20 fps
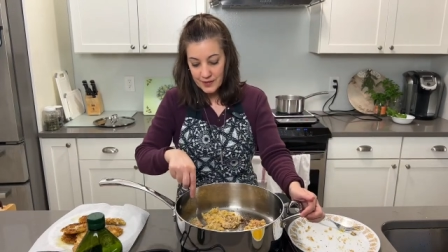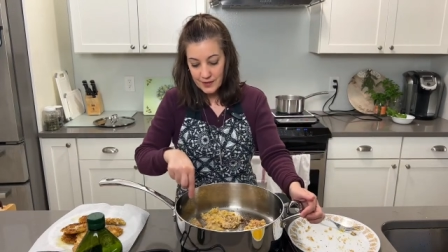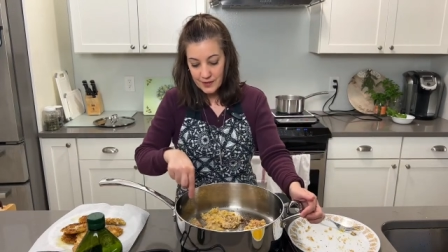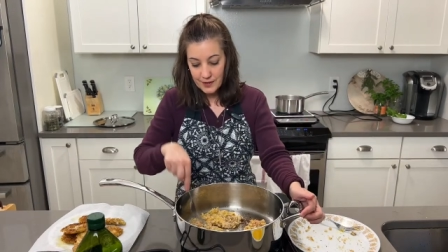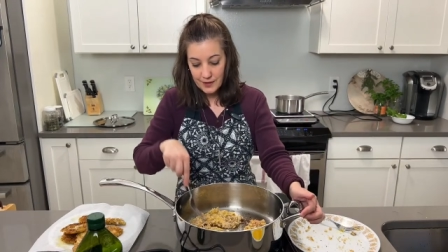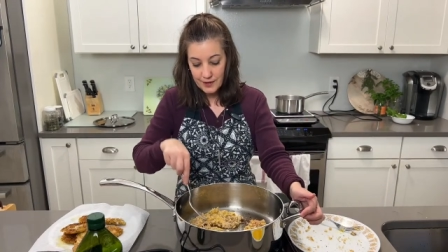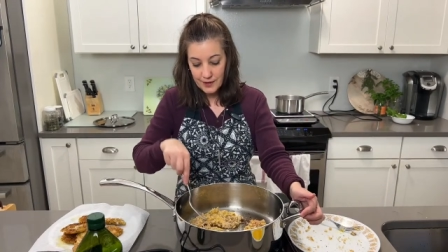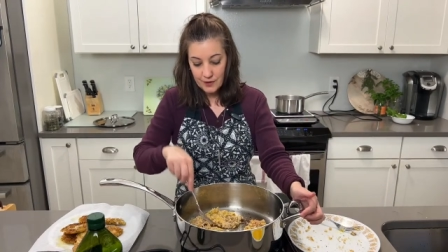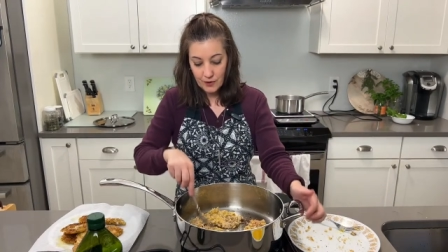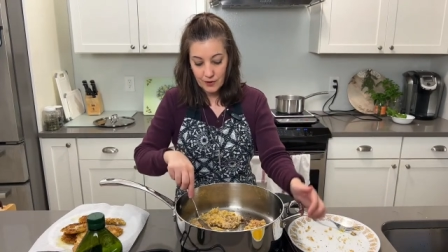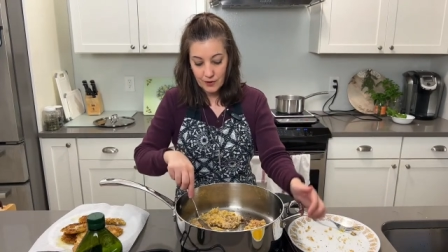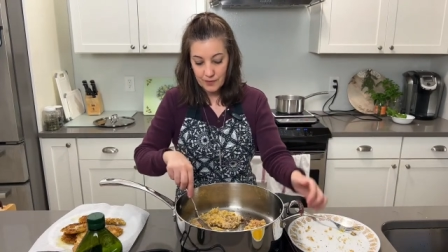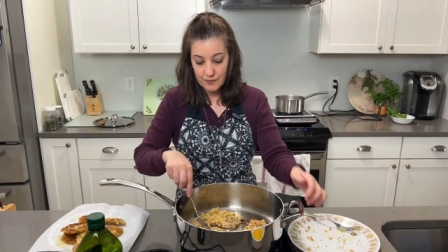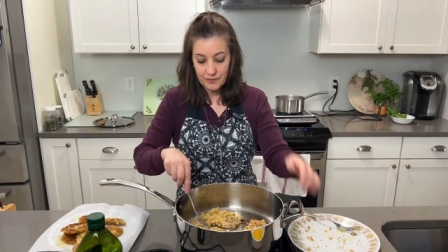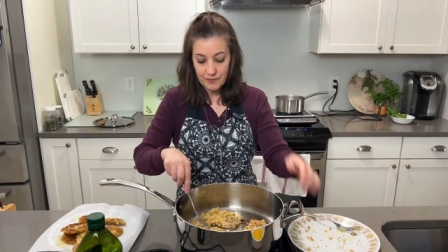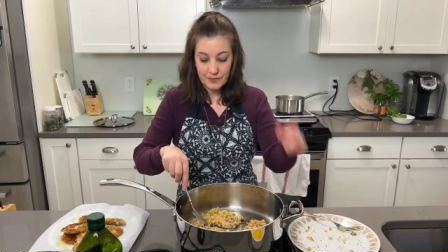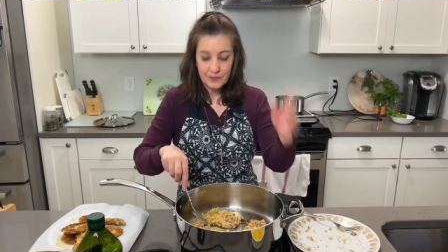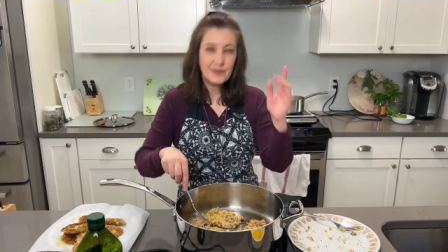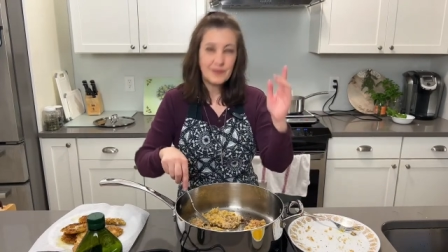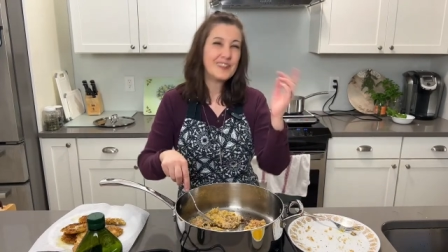he, or
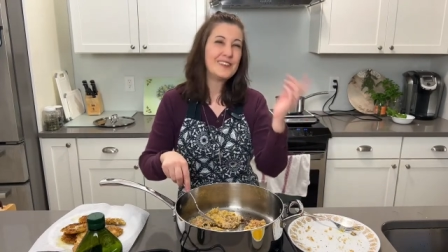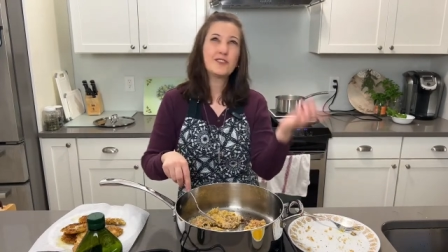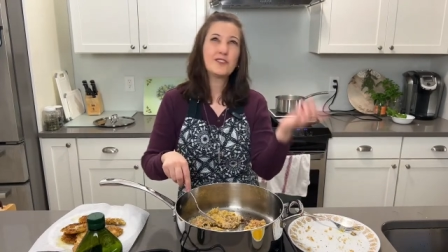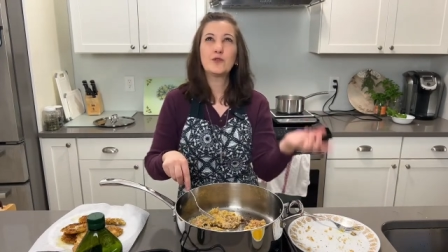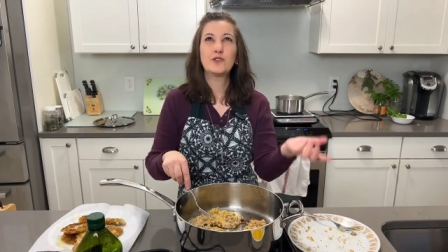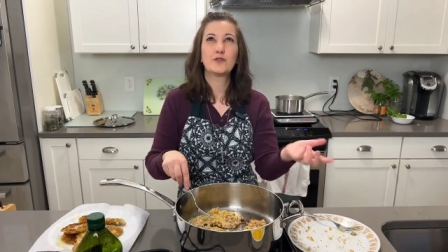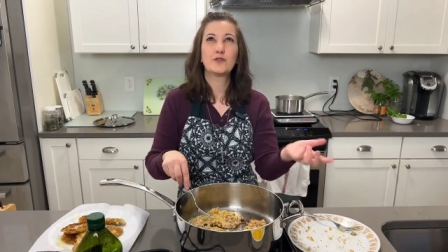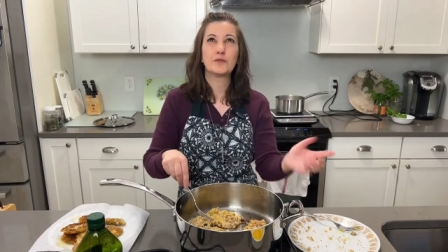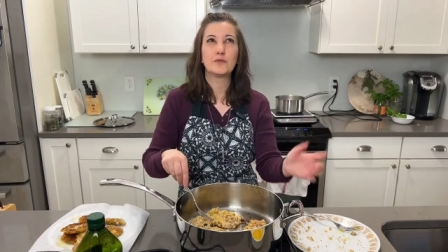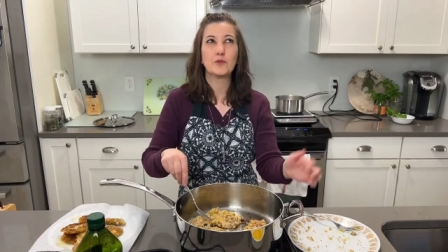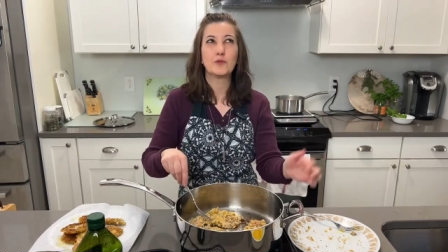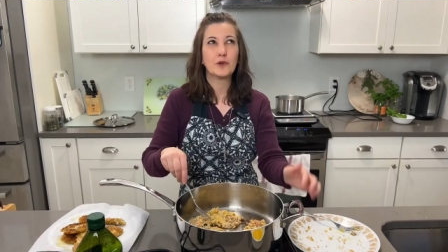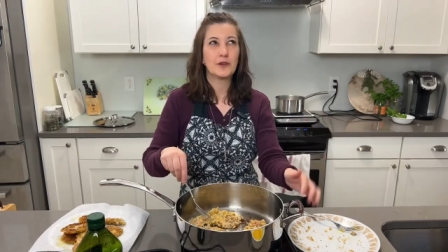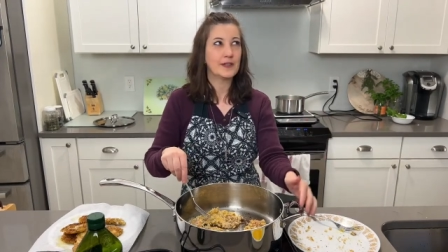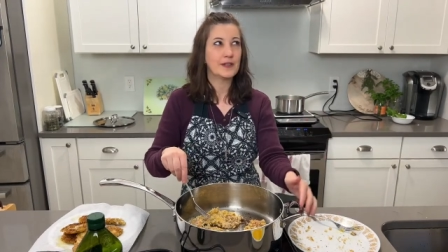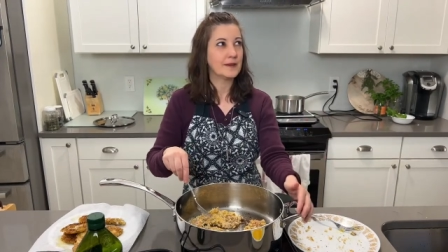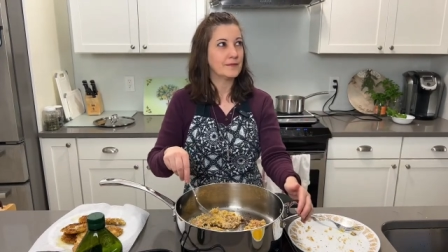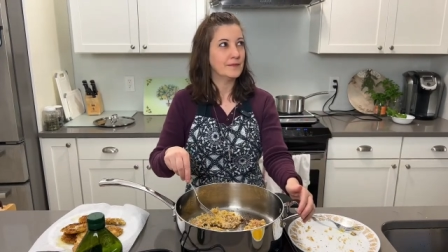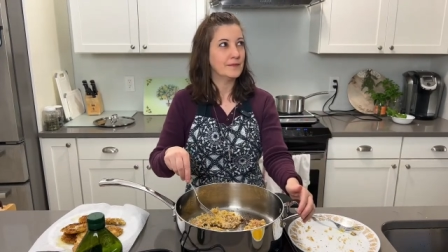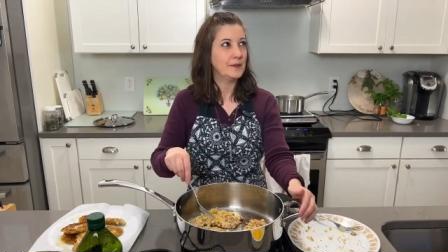I guess Switzerland more
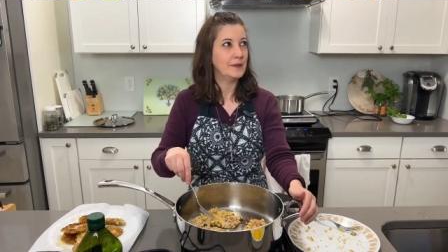like